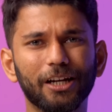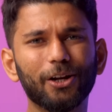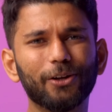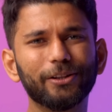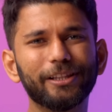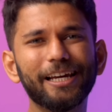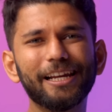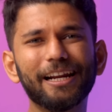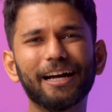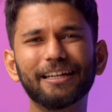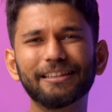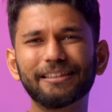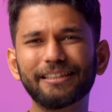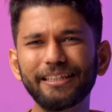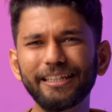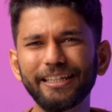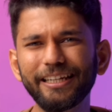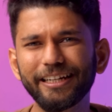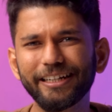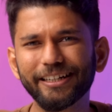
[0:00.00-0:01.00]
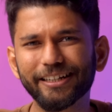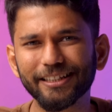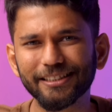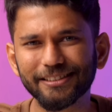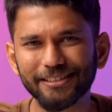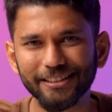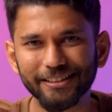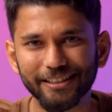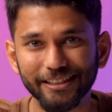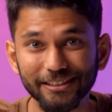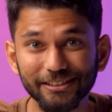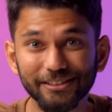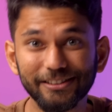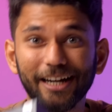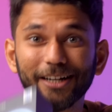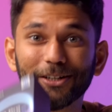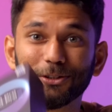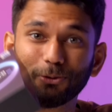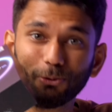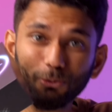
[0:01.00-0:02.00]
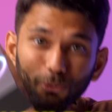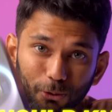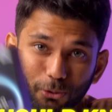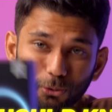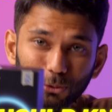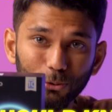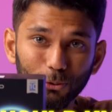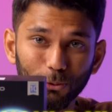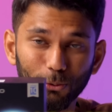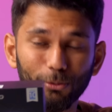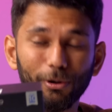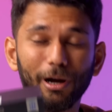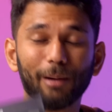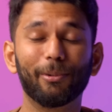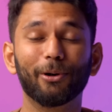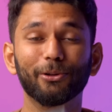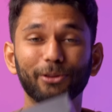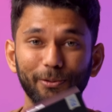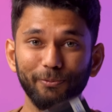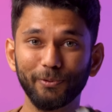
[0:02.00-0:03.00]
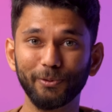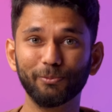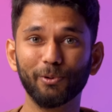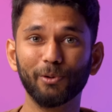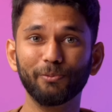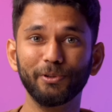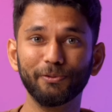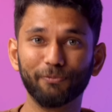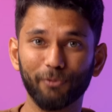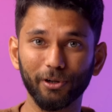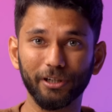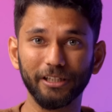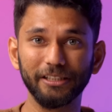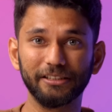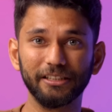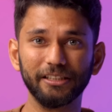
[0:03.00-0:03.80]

Now, there are three interesting things that you should know about the Vivo V40